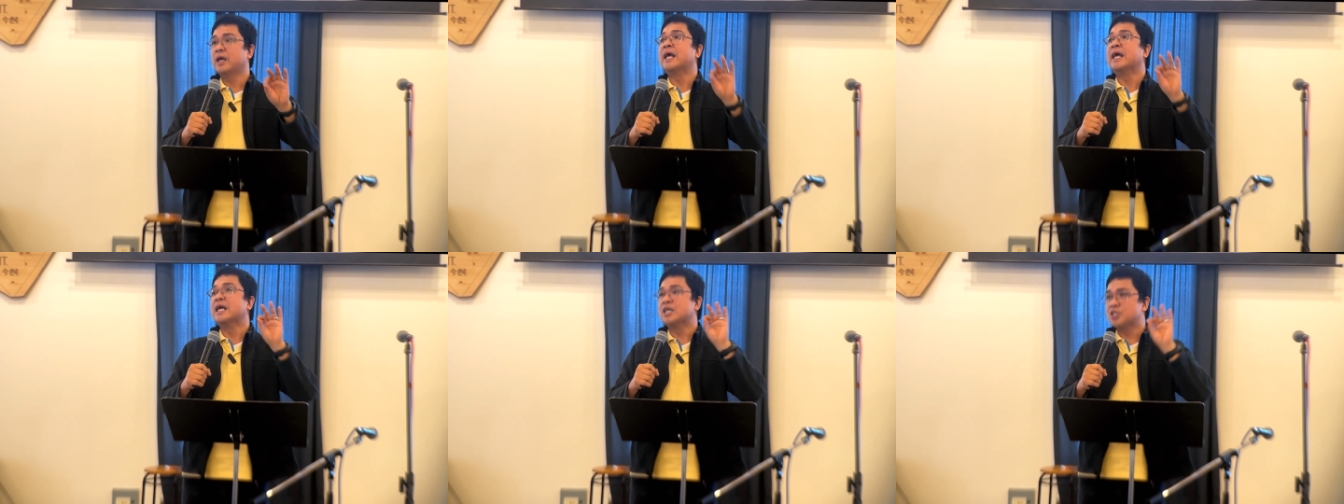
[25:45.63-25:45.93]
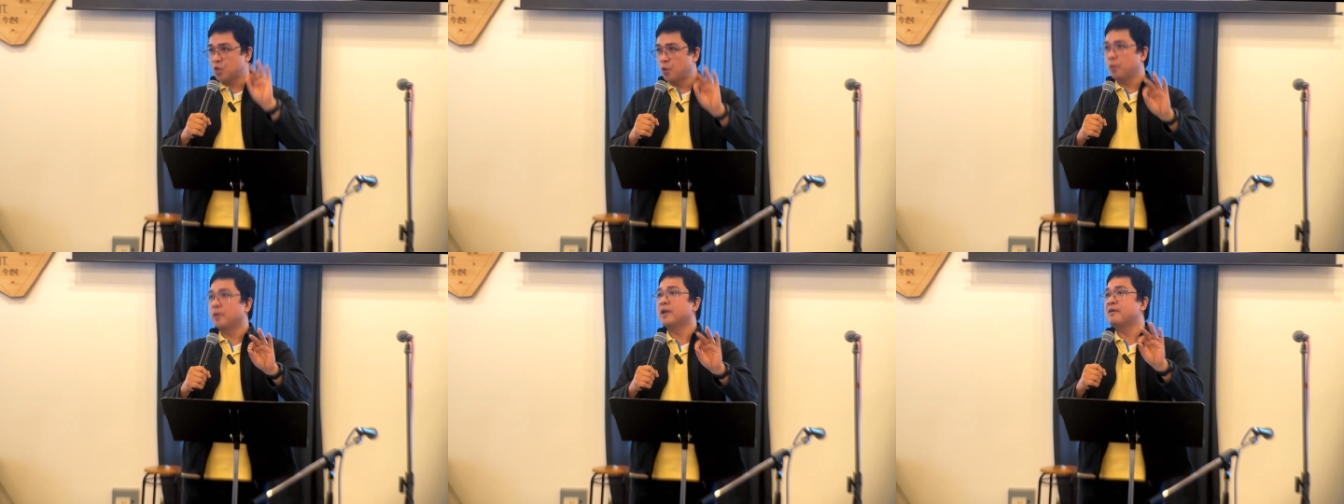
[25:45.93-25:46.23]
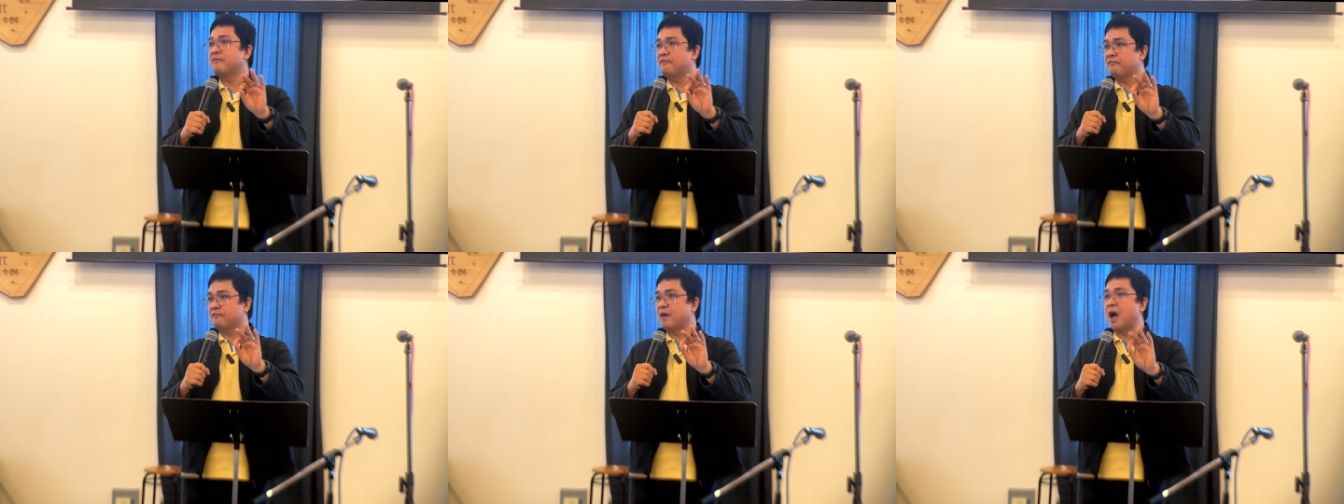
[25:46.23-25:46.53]
is
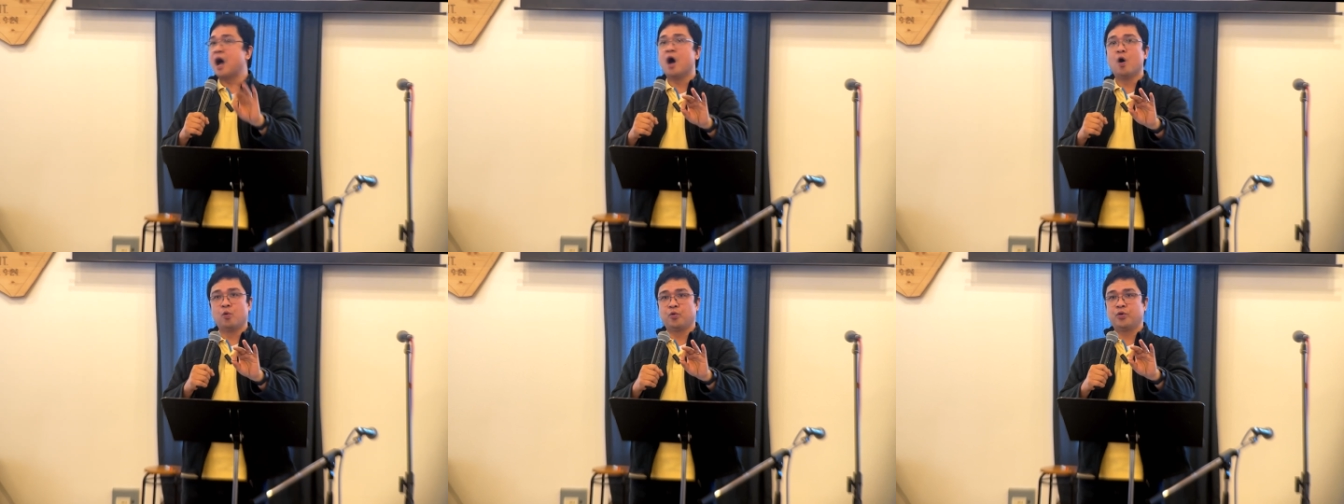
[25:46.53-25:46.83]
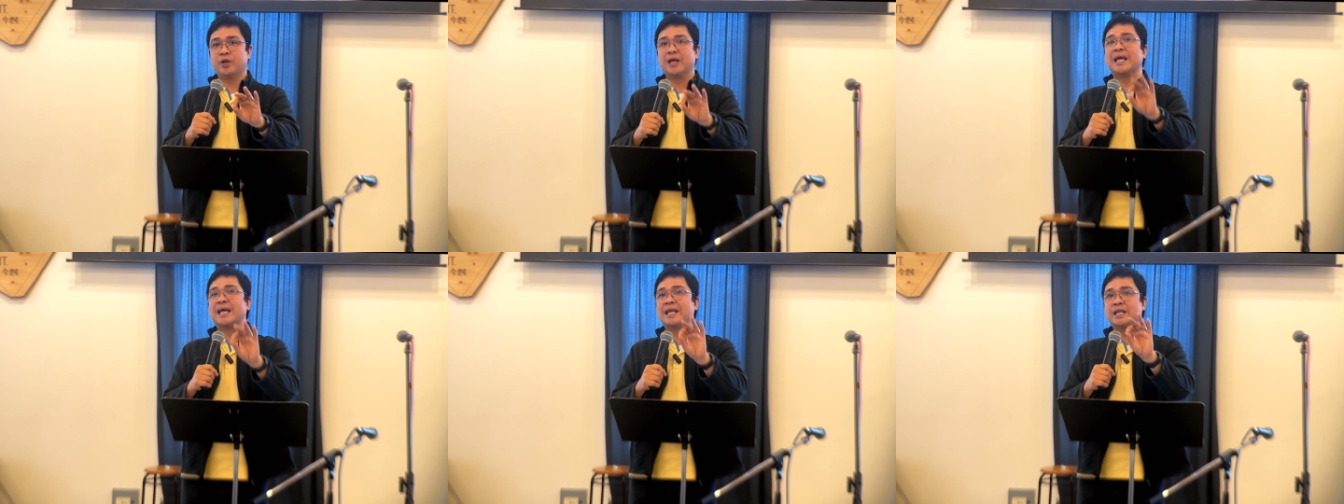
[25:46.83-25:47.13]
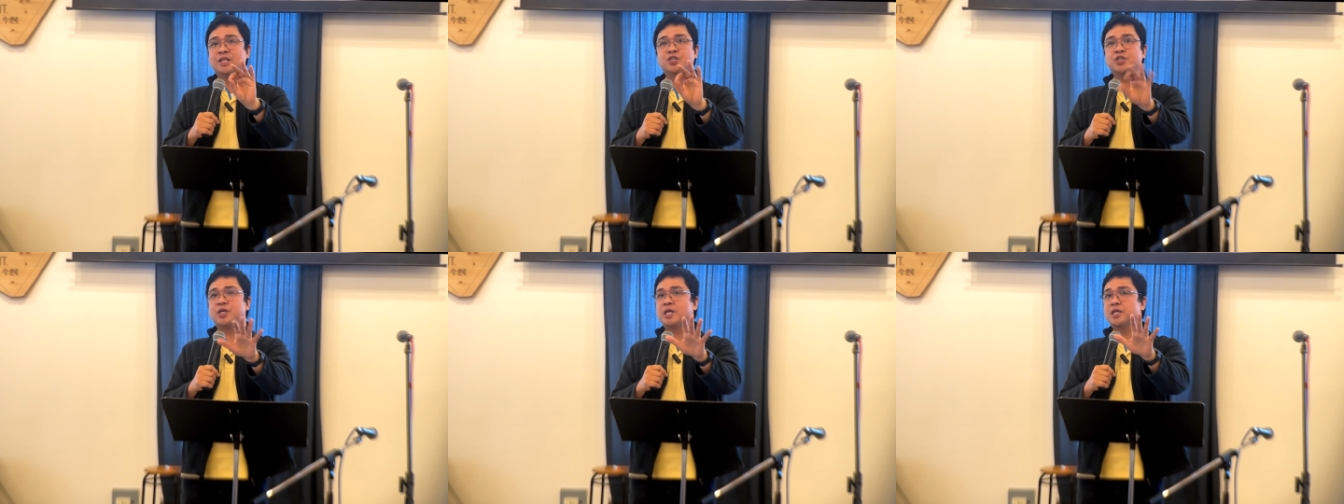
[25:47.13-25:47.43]
only found
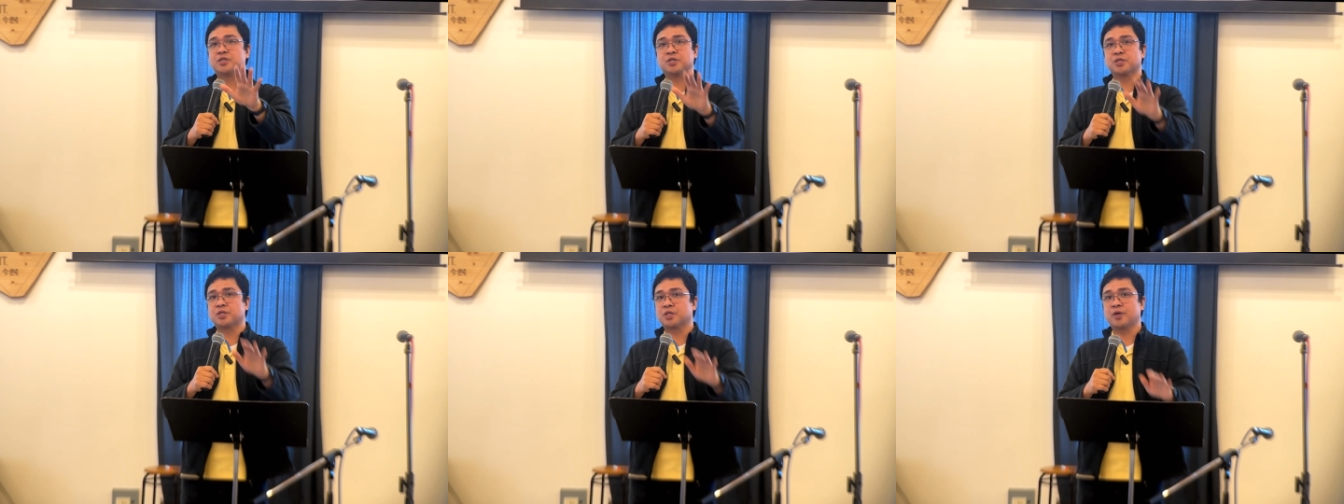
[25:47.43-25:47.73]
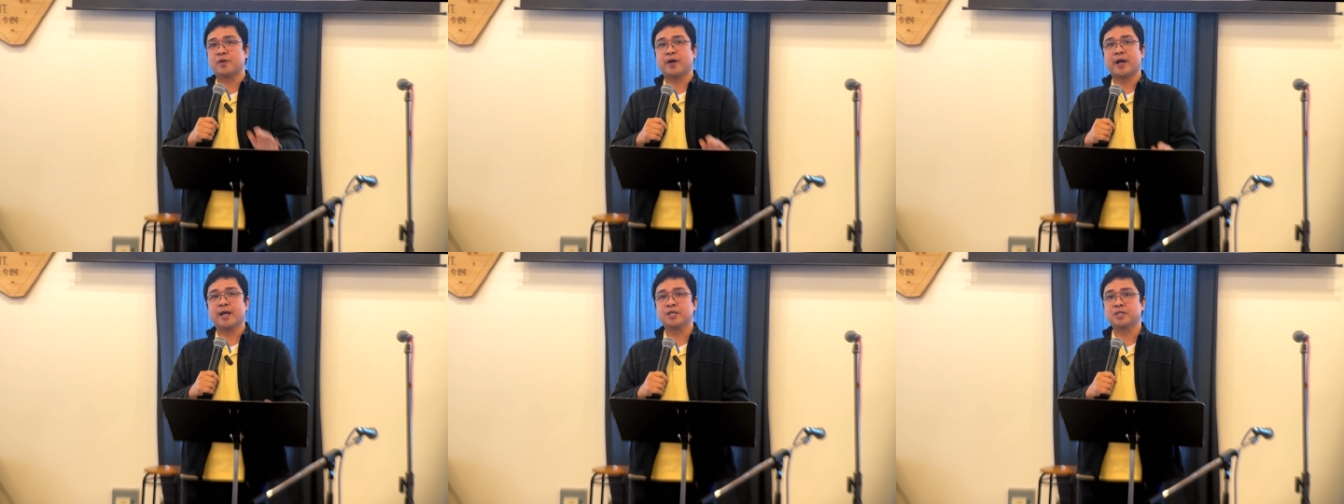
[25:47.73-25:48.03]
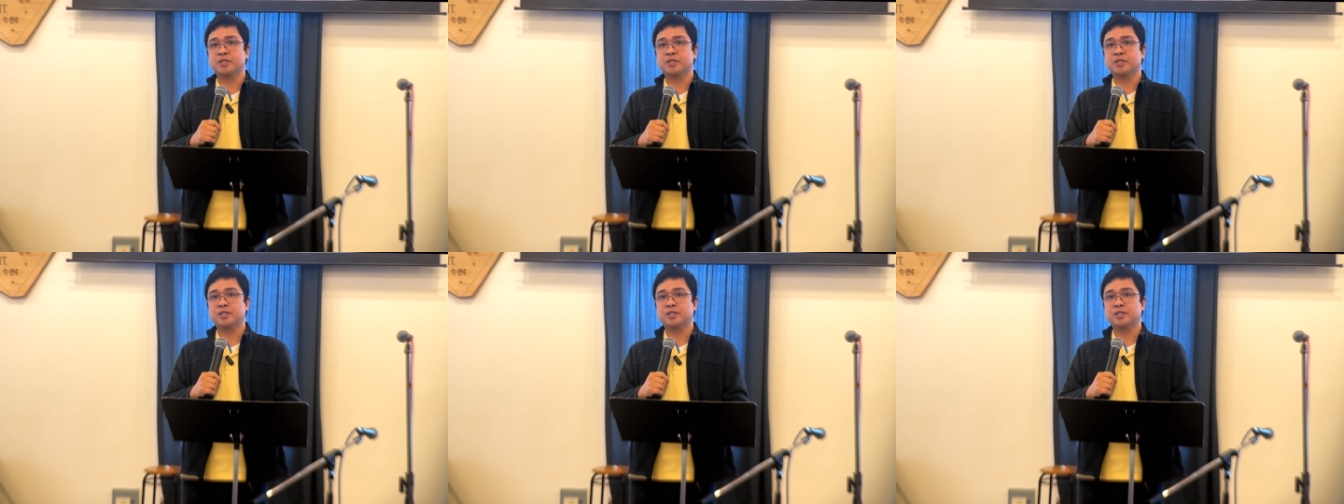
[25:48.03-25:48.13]
in Jesus Christ